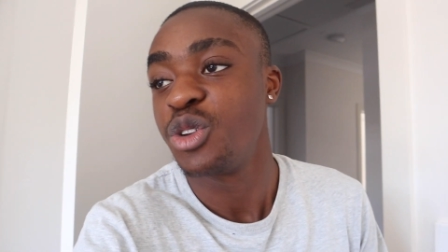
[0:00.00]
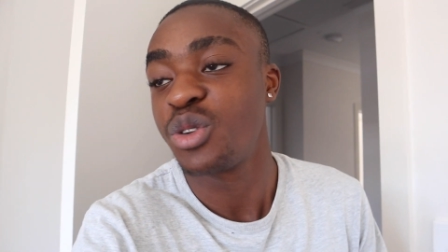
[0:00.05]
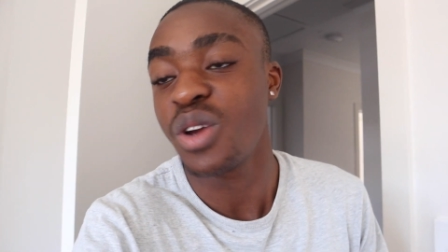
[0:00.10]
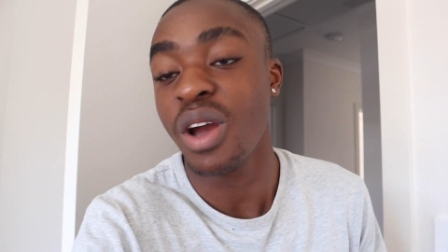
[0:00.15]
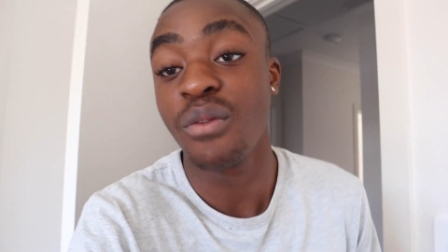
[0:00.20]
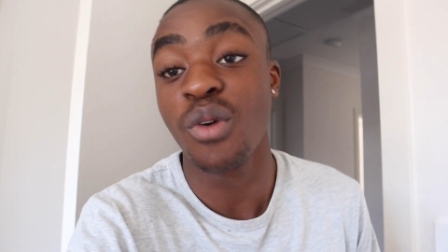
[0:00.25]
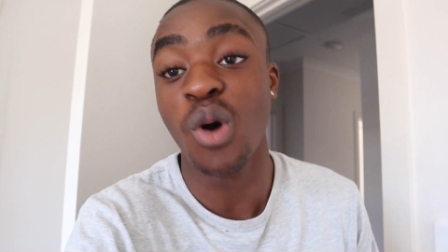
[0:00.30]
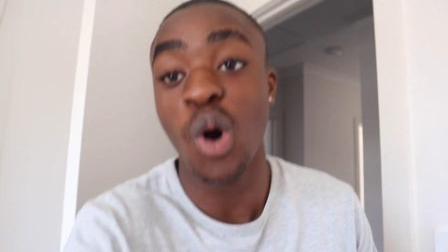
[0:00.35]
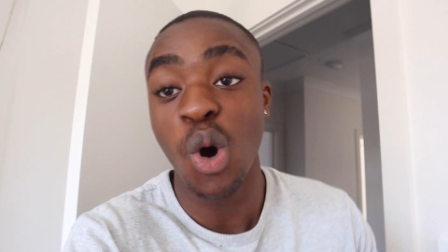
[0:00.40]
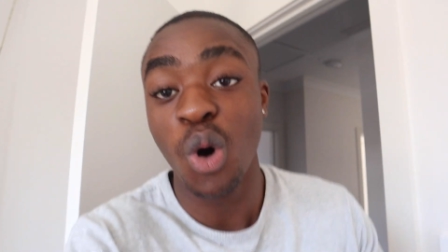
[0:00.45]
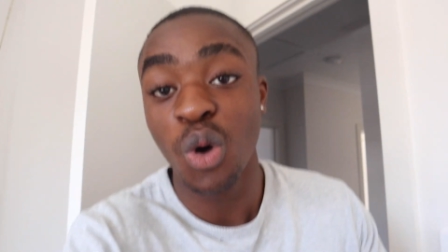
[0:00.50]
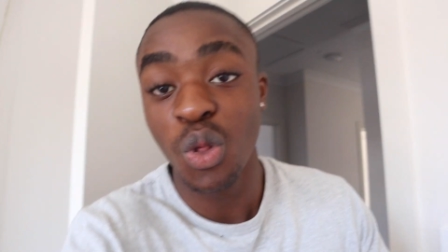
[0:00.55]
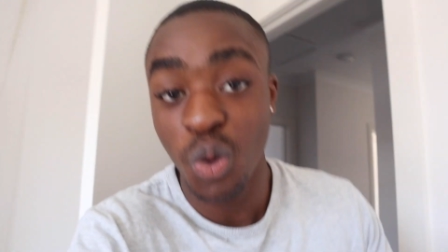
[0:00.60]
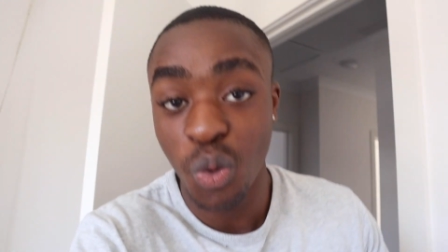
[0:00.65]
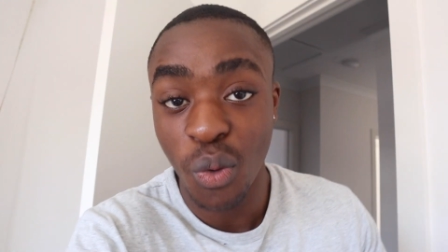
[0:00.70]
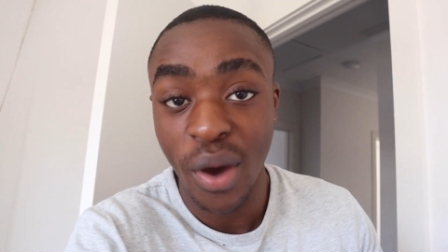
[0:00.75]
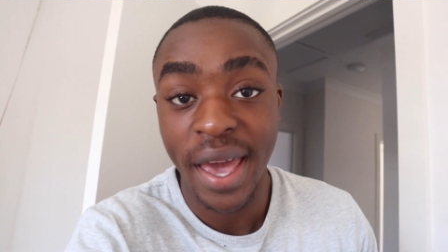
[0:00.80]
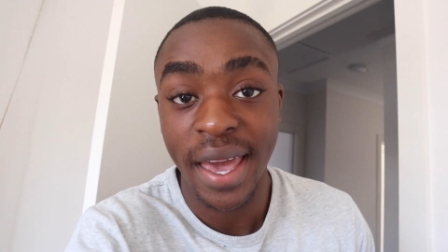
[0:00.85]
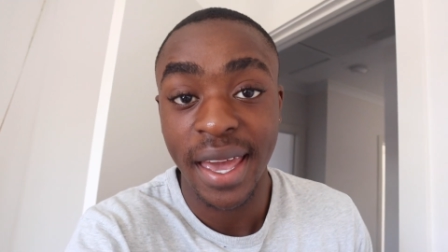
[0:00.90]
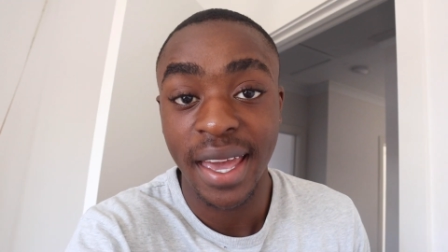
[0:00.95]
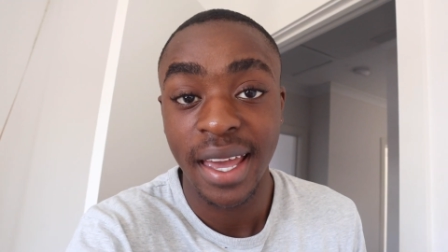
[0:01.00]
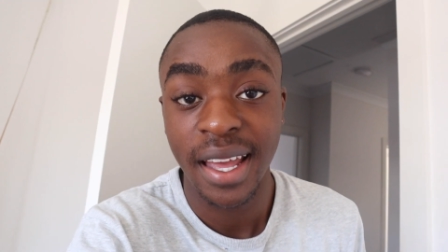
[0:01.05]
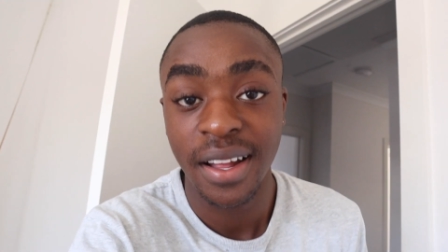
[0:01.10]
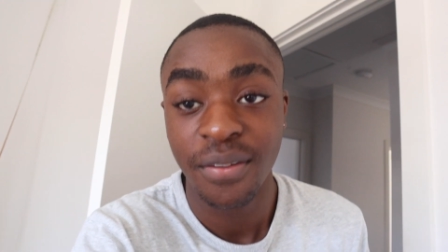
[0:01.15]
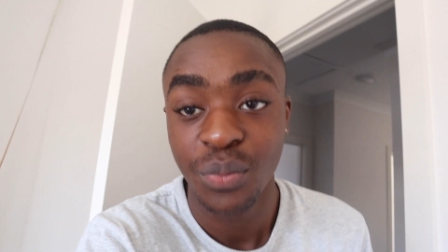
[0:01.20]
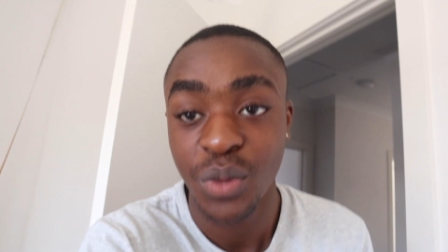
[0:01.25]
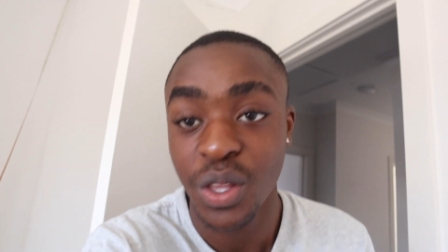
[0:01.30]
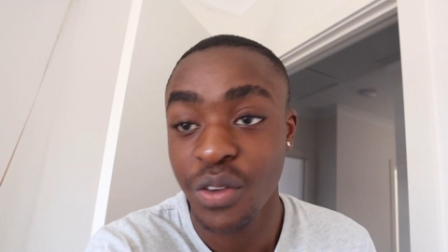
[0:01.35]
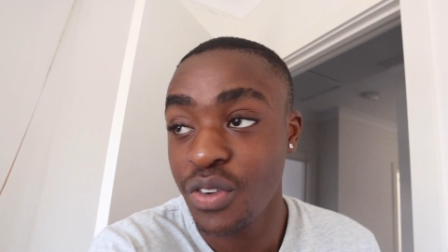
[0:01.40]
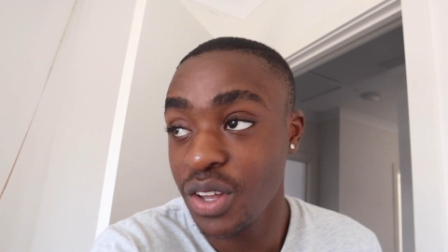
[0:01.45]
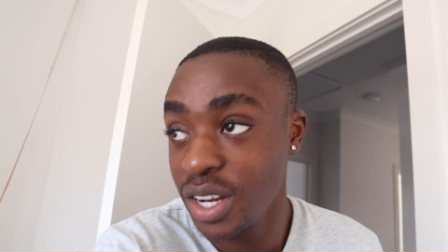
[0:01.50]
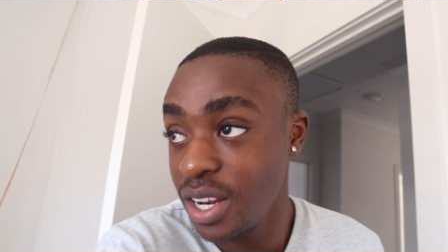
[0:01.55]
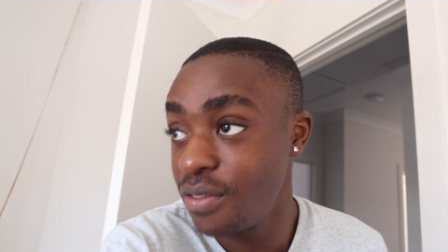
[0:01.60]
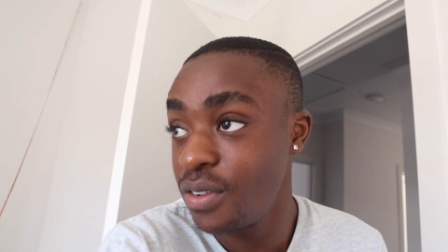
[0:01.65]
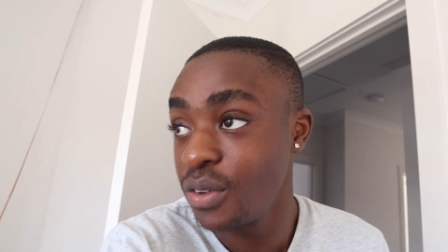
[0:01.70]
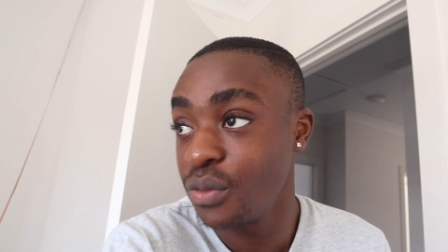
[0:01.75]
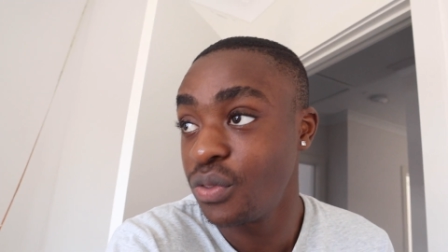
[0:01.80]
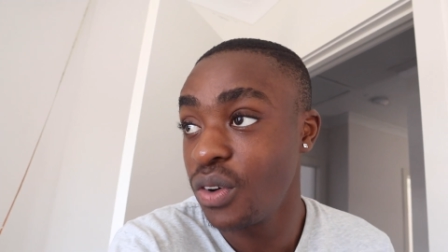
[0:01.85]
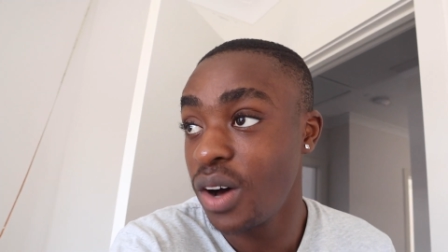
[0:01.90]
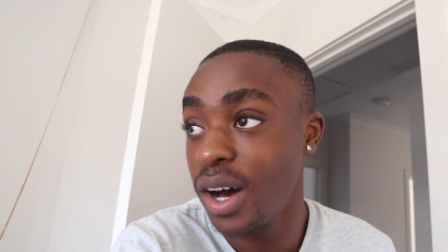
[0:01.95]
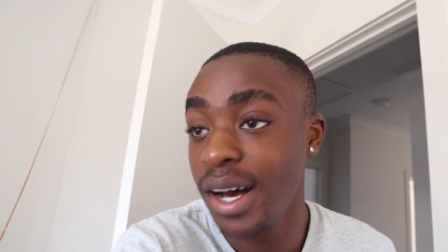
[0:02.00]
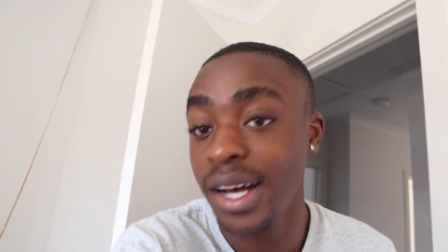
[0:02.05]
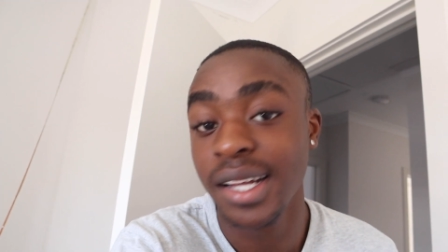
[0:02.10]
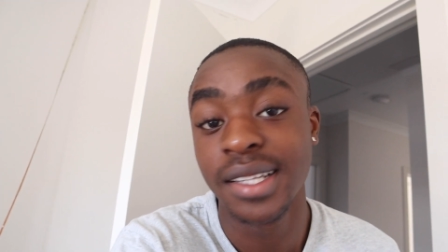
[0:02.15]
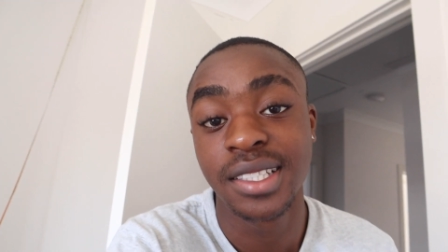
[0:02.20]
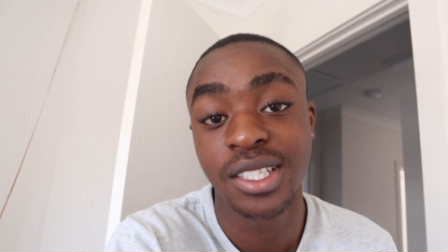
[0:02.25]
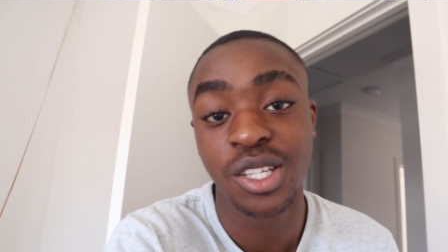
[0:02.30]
travel all the way if you're living far